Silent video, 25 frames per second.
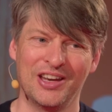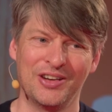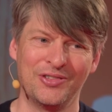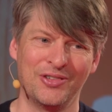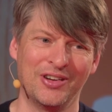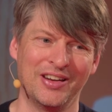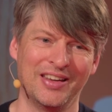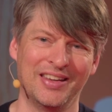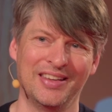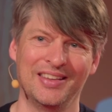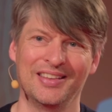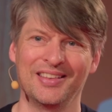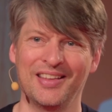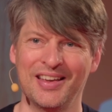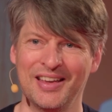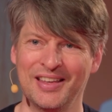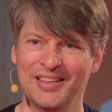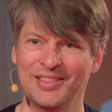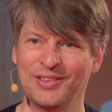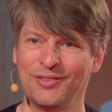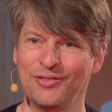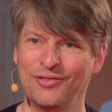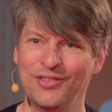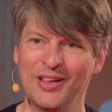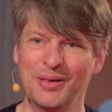generally,
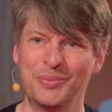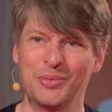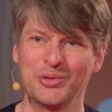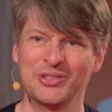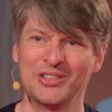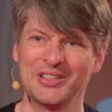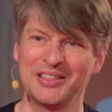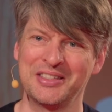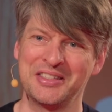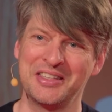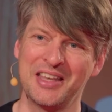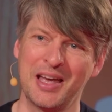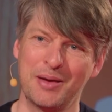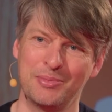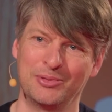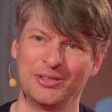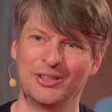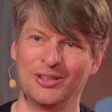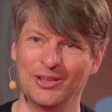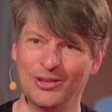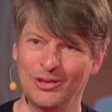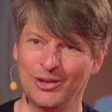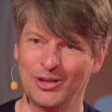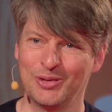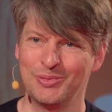like, the film was
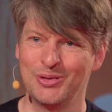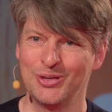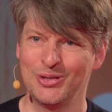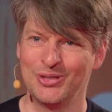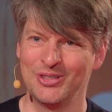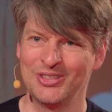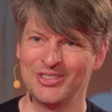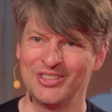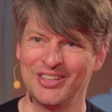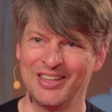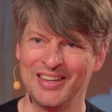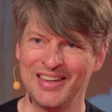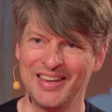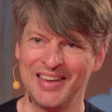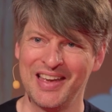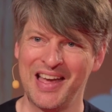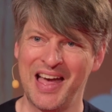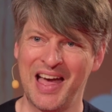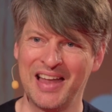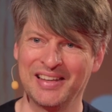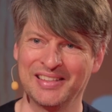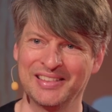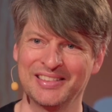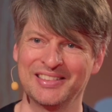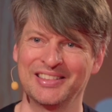accepted in the
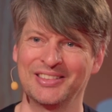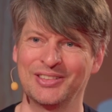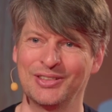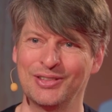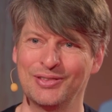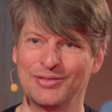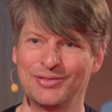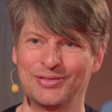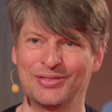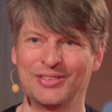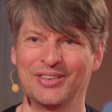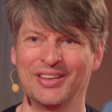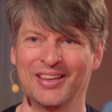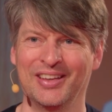community, and sort of.